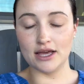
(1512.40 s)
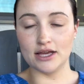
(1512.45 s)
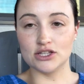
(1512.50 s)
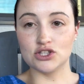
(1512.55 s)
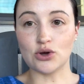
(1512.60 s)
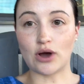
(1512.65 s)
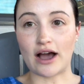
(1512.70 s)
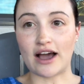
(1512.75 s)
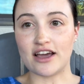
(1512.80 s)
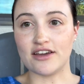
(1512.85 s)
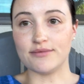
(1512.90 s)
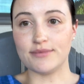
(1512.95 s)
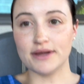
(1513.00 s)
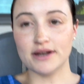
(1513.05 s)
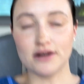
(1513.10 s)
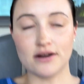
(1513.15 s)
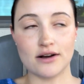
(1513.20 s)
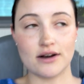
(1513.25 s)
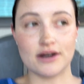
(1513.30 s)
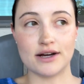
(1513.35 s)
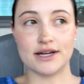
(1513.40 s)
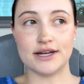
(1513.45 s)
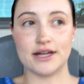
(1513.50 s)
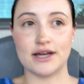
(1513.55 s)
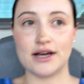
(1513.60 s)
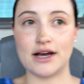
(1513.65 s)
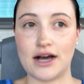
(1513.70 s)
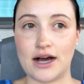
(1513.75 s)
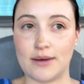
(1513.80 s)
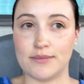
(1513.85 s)
So I've been on
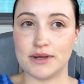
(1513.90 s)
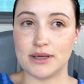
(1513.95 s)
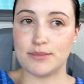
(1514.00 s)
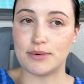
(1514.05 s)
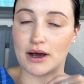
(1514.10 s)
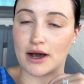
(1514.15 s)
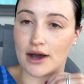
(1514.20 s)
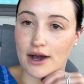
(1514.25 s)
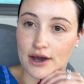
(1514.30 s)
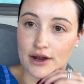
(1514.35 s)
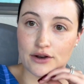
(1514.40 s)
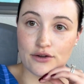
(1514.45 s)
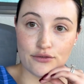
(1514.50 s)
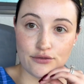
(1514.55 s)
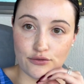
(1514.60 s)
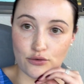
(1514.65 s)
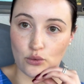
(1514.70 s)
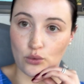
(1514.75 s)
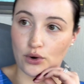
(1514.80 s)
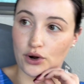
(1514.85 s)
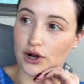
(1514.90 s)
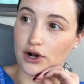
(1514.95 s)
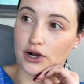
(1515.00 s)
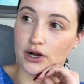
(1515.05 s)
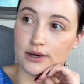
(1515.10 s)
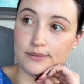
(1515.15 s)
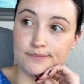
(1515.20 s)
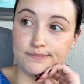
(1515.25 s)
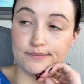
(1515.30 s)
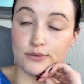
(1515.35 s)
Omnipod for
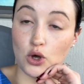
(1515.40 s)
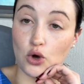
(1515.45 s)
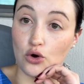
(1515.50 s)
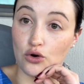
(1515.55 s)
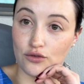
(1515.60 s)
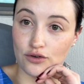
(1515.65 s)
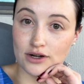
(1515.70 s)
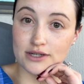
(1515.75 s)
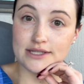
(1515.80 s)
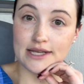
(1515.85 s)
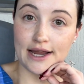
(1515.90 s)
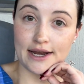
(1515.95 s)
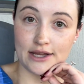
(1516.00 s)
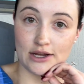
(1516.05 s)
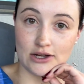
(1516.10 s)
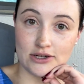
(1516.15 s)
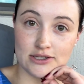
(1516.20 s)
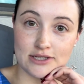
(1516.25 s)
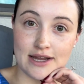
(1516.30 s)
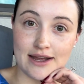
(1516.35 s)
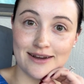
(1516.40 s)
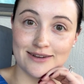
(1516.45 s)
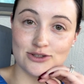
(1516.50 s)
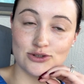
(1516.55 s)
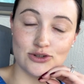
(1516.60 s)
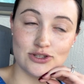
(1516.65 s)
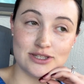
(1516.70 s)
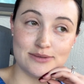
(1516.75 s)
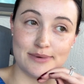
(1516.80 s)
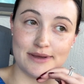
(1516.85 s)
over 10 years now, so
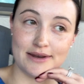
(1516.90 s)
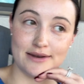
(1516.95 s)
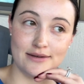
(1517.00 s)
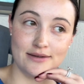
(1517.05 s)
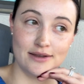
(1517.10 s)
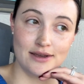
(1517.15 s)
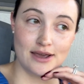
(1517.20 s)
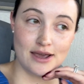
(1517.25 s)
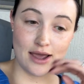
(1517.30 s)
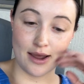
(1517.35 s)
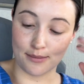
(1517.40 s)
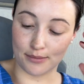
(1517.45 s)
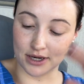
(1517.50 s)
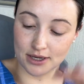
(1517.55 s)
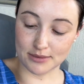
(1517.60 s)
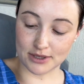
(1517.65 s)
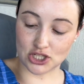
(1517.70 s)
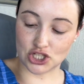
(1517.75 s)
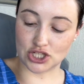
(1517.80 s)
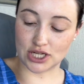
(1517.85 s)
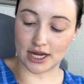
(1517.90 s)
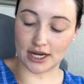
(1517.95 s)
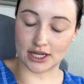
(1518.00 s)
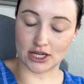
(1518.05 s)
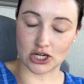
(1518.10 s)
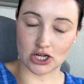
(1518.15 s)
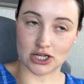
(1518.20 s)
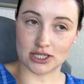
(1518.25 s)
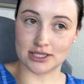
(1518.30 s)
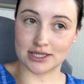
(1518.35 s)
it's been pretty much 10
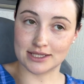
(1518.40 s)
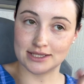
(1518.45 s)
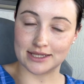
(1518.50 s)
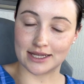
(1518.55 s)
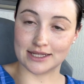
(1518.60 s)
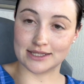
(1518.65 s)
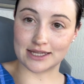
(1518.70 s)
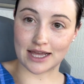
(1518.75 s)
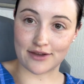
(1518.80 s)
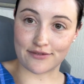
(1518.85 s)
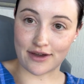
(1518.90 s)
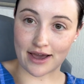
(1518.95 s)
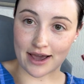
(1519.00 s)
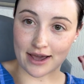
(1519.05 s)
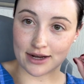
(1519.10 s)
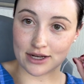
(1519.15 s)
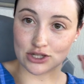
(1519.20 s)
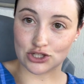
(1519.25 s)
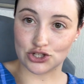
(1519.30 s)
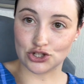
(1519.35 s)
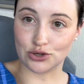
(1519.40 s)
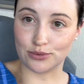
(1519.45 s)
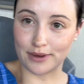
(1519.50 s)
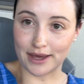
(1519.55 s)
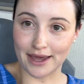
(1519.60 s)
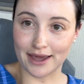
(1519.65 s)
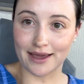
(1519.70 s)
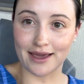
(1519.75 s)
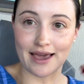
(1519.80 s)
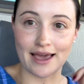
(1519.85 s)
years since I've had
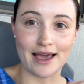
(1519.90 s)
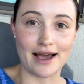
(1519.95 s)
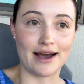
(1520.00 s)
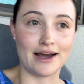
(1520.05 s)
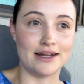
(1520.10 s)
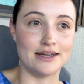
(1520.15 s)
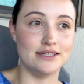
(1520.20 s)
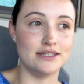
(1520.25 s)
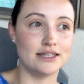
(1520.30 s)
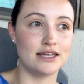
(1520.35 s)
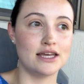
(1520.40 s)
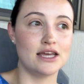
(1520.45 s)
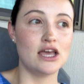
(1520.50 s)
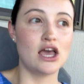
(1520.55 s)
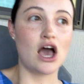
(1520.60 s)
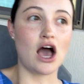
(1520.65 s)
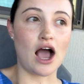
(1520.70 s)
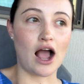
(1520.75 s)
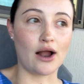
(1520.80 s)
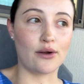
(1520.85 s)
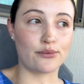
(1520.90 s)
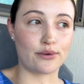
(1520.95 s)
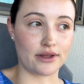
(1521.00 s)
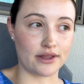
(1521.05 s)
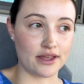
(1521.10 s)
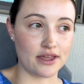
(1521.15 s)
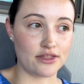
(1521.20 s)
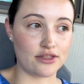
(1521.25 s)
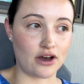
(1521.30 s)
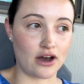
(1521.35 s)
tubing, and I
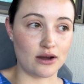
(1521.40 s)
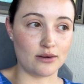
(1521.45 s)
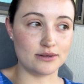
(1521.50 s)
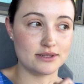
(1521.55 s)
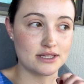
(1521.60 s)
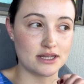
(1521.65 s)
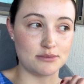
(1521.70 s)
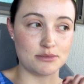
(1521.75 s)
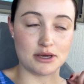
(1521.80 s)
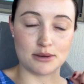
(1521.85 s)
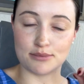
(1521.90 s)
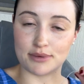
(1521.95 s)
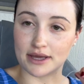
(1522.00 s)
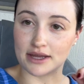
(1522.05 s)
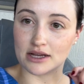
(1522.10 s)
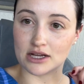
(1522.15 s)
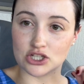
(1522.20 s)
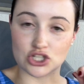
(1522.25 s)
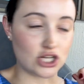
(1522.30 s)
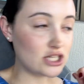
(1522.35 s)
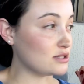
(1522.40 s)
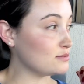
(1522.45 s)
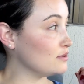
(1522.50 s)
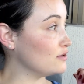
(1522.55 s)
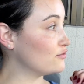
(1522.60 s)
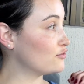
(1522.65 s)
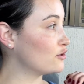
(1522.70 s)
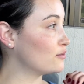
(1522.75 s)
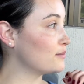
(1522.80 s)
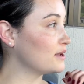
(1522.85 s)
really thought it was going to be a big
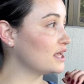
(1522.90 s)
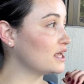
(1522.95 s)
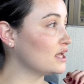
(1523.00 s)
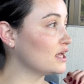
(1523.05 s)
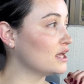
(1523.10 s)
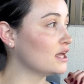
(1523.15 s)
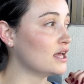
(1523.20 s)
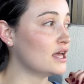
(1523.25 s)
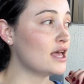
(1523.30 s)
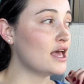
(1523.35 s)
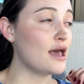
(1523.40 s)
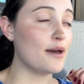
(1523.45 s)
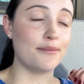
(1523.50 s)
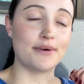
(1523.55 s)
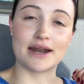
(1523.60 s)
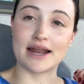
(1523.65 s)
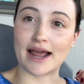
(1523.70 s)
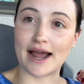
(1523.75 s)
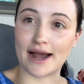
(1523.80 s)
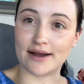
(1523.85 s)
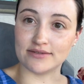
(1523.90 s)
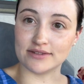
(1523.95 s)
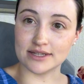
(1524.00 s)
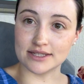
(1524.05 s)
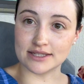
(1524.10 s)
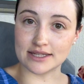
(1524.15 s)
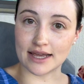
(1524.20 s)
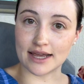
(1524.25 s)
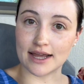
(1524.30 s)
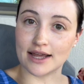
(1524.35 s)
adjustment for me, but I have to
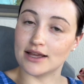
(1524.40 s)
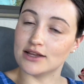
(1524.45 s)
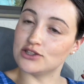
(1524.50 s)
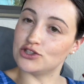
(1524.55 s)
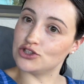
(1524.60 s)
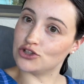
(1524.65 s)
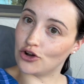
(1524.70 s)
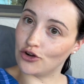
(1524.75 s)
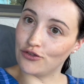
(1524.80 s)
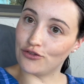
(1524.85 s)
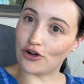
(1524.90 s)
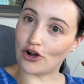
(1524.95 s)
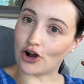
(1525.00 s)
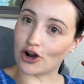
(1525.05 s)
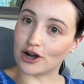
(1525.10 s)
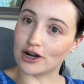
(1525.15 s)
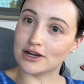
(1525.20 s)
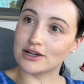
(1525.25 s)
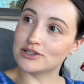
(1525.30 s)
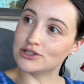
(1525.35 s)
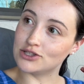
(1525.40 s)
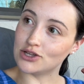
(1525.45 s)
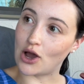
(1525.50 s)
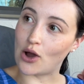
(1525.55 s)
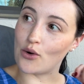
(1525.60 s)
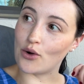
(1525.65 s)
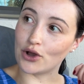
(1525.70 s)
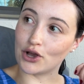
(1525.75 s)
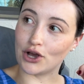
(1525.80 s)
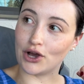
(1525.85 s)
say, so far,
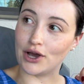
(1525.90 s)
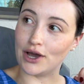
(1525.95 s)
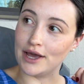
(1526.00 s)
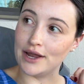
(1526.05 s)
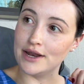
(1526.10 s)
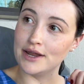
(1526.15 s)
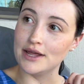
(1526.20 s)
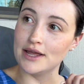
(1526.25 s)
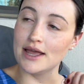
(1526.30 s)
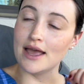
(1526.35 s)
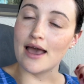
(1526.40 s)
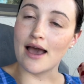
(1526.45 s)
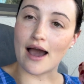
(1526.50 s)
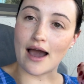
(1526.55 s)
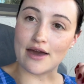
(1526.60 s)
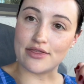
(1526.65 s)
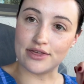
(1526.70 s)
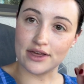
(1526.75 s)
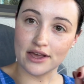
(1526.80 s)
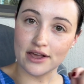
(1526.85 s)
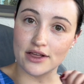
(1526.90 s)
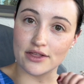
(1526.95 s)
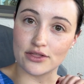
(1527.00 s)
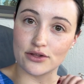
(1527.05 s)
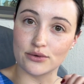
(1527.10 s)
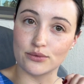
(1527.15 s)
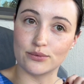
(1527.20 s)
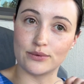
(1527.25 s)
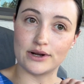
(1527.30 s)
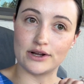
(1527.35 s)
so good. I think
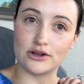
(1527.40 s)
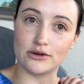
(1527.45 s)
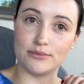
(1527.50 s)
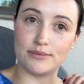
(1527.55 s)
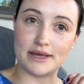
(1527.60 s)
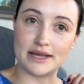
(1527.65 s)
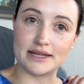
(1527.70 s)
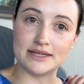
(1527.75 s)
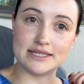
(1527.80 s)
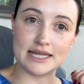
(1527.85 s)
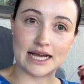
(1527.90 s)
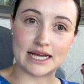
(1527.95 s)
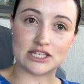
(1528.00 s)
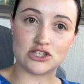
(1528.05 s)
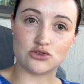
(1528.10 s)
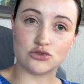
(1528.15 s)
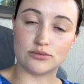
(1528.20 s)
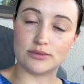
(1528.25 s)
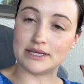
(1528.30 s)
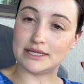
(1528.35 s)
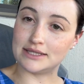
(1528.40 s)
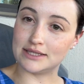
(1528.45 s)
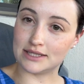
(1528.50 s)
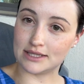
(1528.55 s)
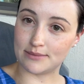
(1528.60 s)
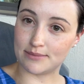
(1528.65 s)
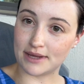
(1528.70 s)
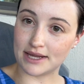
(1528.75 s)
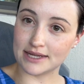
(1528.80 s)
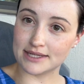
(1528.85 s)
the real big test will be
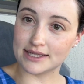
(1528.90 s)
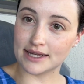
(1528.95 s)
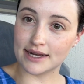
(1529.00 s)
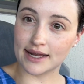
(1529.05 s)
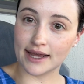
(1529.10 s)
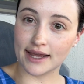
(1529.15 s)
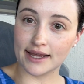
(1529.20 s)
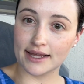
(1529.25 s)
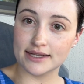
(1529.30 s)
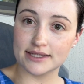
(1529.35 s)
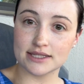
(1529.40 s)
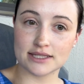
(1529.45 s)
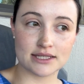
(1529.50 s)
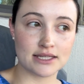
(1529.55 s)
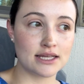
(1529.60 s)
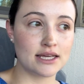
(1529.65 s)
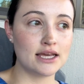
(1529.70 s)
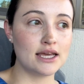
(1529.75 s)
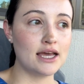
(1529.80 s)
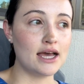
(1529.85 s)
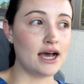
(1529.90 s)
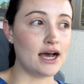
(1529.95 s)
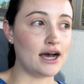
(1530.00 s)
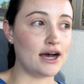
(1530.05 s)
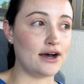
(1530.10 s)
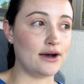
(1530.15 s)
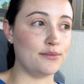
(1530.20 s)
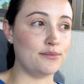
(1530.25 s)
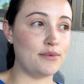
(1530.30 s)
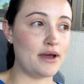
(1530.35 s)
sleeping tonight,
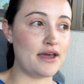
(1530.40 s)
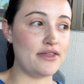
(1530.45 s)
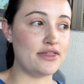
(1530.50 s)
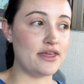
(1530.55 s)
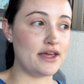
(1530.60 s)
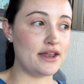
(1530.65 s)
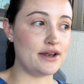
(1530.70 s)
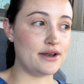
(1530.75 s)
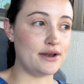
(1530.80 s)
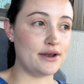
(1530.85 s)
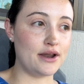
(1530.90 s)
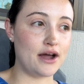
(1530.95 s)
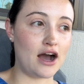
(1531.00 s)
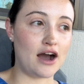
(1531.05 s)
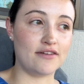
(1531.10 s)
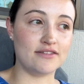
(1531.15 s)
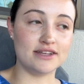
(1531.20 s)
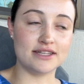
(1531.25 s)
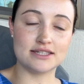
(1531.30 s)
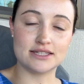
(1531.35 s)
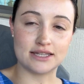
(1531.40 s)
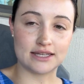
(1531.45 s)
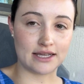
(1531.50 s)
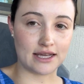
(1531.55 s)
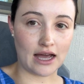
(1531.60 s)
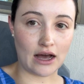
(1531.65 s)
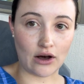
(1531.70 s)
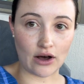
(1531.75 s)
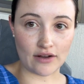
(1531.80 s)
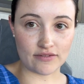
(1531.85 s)
and then obviously
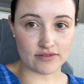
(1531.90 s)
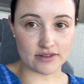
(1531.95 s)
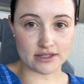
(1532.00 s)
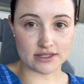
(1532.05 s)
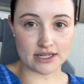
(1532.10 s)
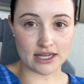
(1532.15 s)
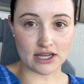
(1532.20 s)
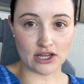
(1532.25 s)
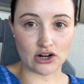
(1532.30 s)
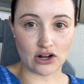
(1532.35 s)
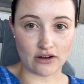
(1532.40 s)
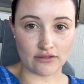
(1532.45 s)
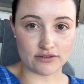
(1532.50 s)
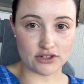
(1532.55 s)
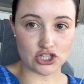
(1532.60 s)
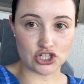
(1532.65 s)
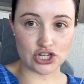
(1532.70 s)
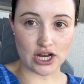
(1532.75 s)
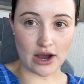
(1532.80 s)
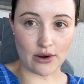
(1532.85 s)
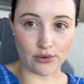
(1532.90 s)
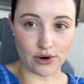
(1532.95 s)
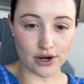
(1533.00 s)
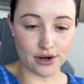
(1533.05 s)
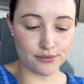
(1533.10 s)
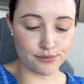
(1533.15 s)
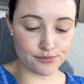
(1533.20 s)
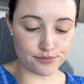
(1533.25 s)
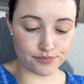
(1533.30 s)
I'll have to take it off to shower,